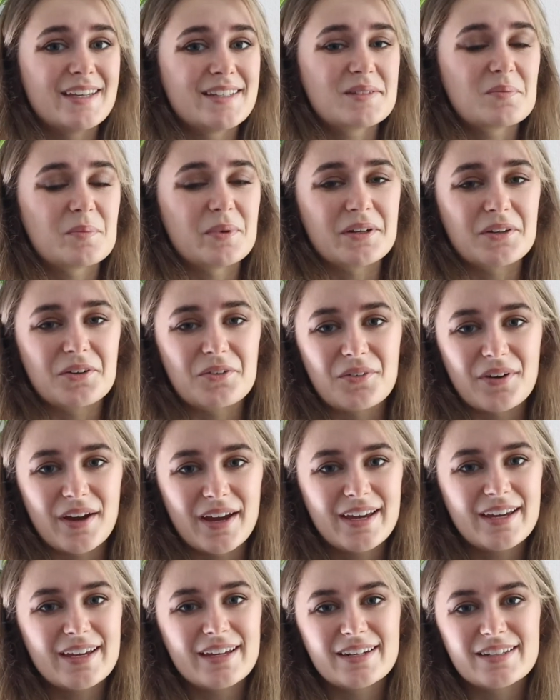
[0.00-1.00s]
It's been
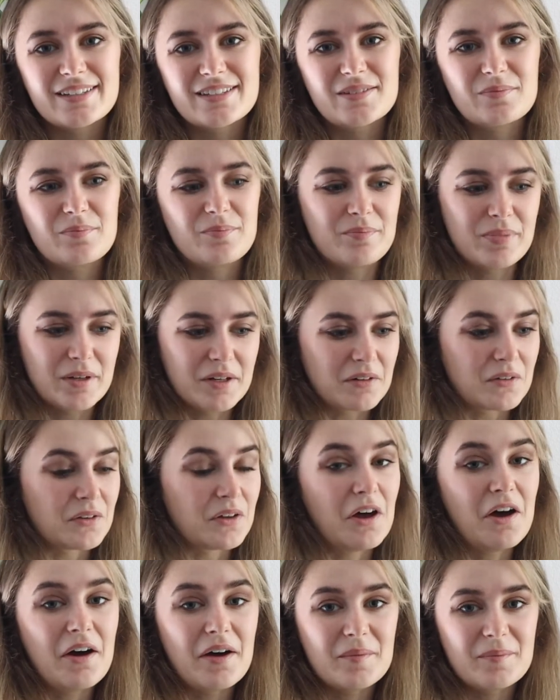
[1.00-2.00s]
great, and it's been a
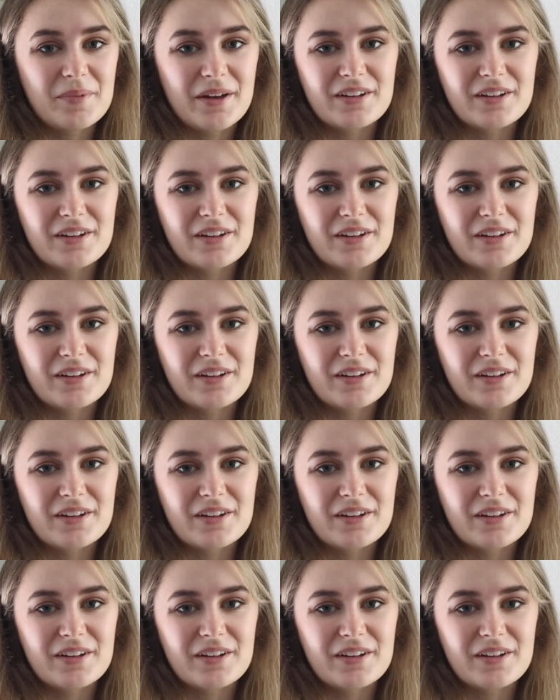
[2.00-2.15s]
lot